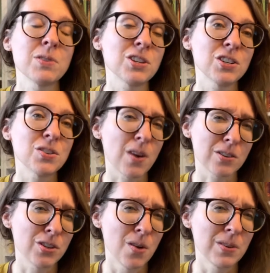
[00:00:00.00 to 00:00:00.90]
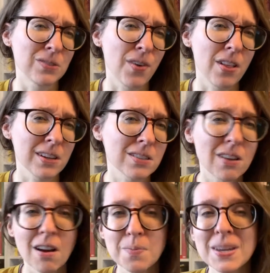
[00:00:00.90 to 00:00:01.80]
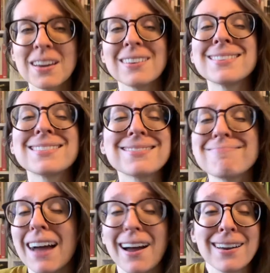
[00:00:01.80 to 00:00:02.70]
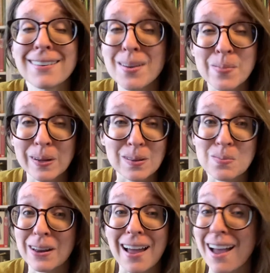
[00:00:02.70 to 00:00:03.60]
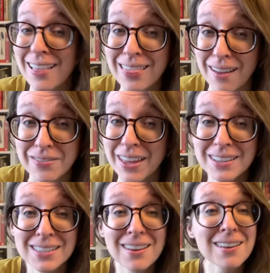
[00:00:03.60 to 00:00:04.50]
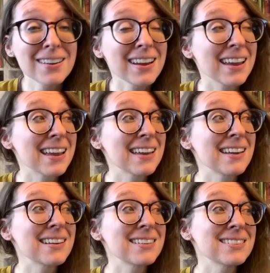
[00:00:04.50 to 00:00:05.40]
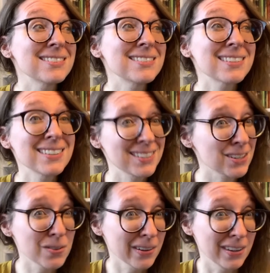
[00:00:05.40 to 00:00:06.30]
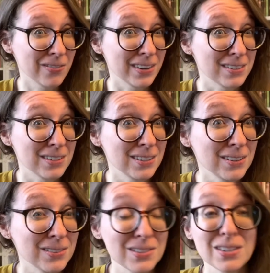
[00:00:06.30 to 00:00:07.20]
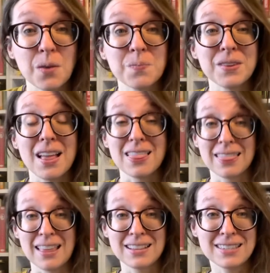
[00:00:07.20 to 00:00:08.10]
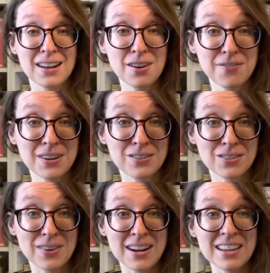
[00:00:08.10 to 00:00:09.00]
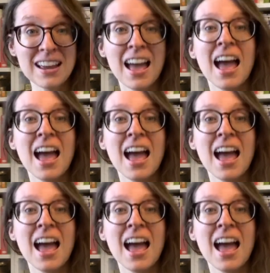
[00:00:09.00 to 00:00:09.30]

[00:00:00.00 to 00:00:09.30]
should do our Snow is Falling song because I don't know about you, but I love that song and it's just really fun to do. So let's get our fingers ready